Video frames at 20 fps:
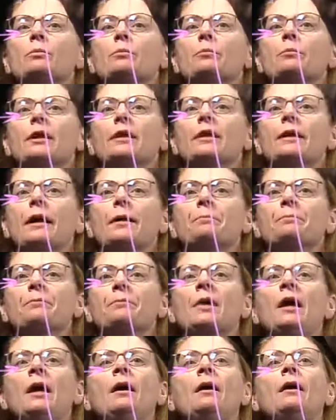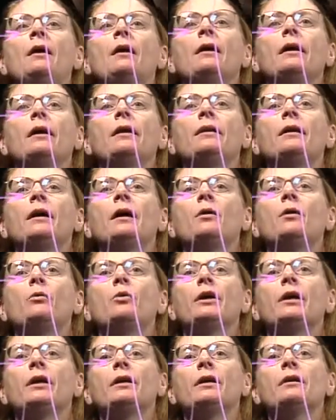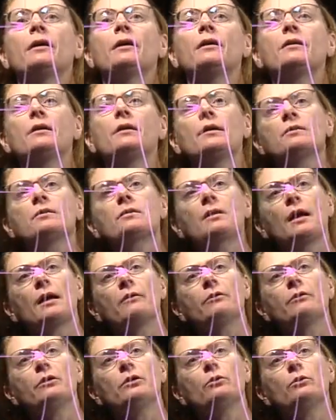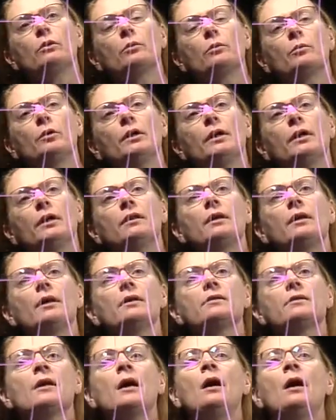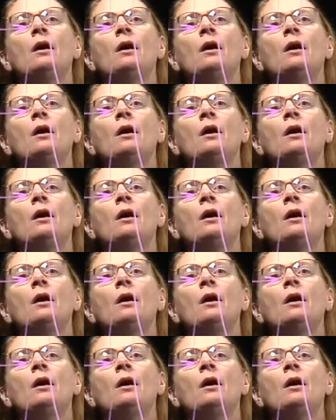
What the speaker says: like that. And now we're hitting like this. I have a new normal like this.